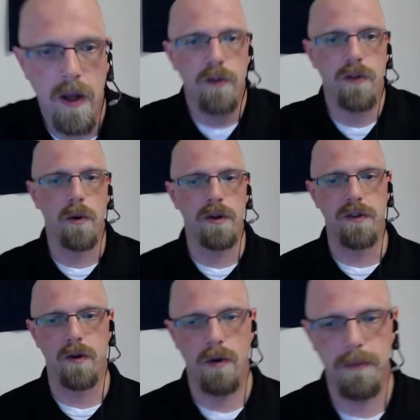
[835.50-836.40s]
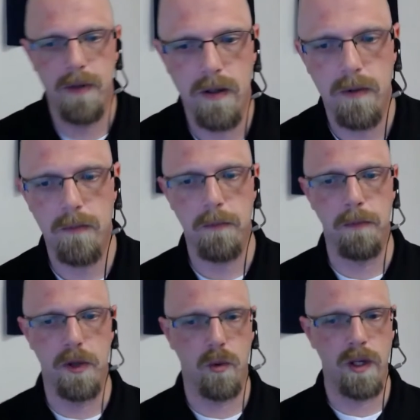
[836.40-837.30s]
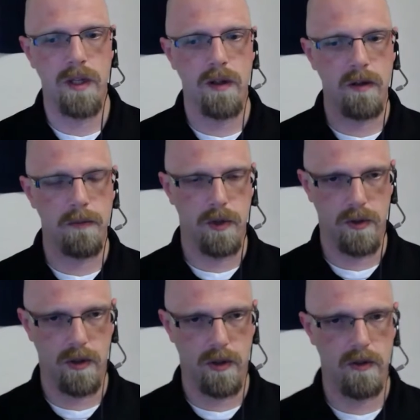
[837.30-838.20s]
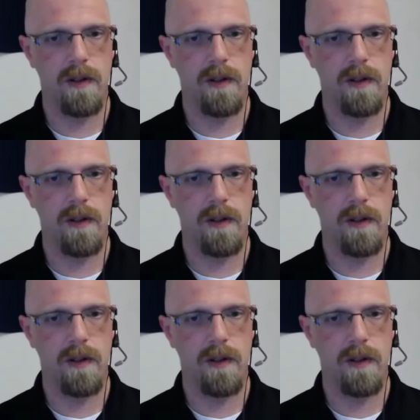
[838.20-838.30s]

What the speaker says: so it's encrypted between the computer